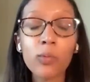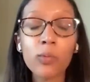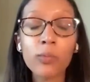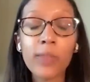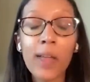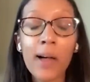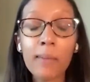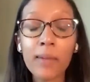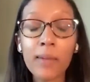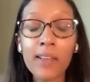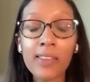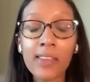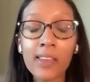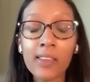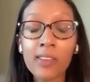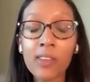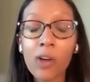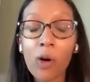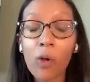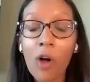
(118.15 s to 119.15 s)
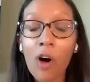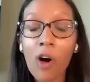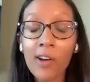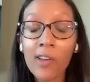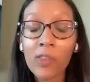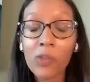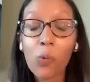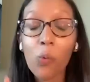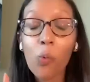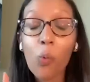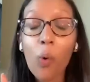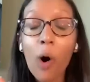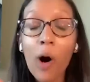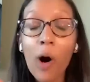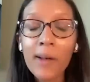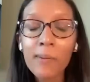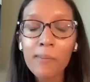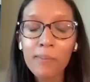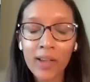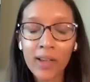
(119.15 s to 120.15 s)
That means so long as
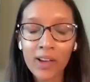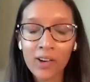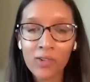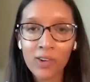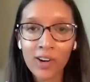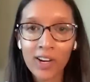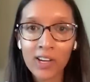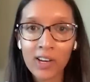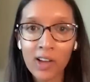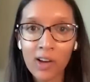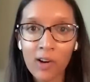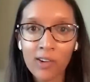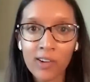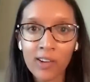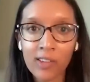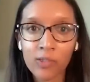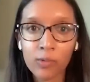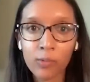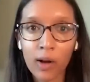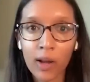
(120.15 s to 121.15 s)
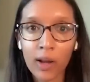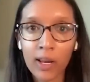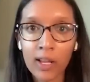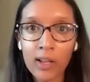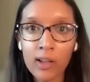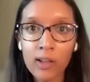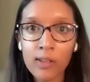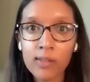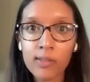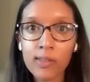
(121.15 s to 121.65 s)
one Bitcoin node is running,